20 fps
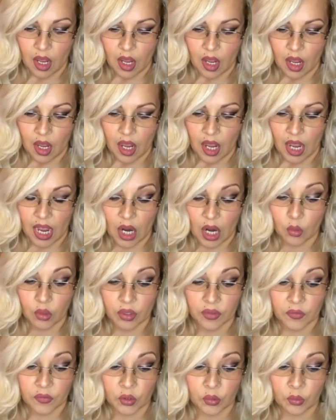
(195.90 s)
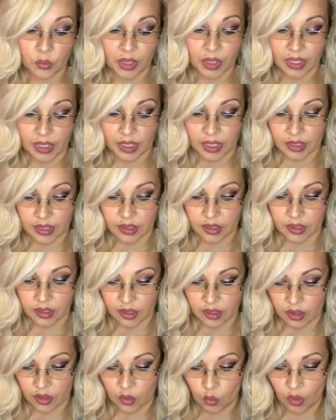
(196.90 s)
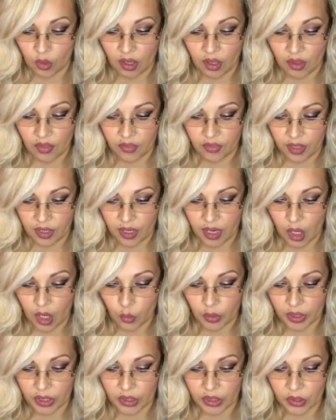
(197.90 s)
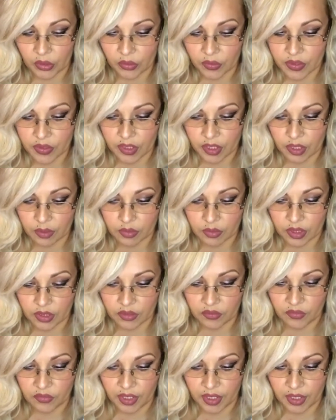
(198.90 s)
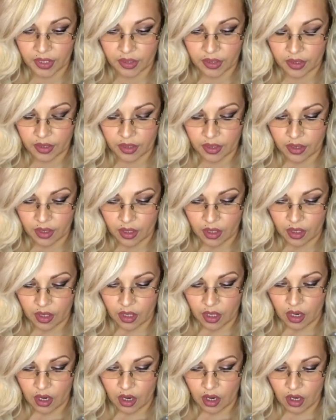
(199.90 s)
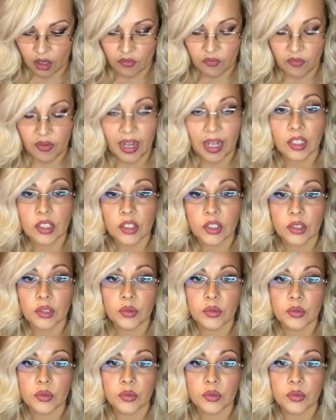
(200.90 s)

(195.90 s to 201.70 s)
how we view money, wealth, and how we use them to define our value